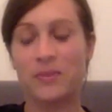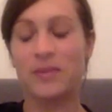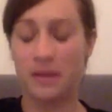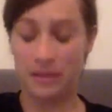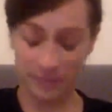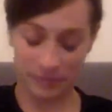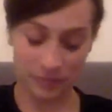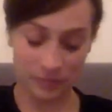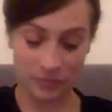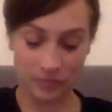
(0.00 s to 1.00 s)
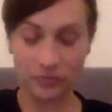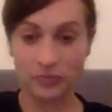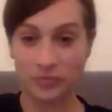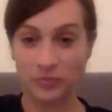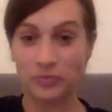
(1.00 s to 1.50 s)

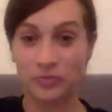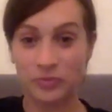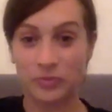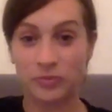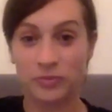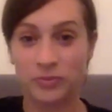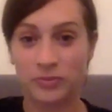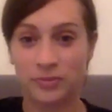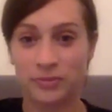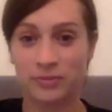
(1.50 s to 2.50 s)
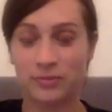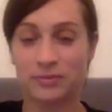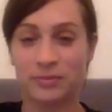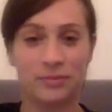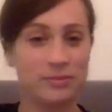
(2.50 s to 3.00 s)

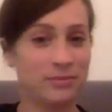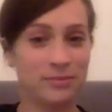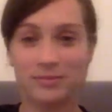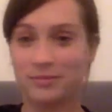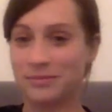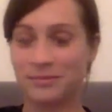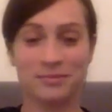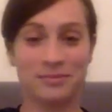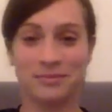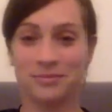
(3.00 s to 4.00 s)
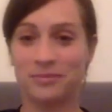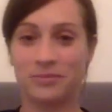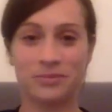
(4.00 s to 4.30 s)
This person isn't speaking.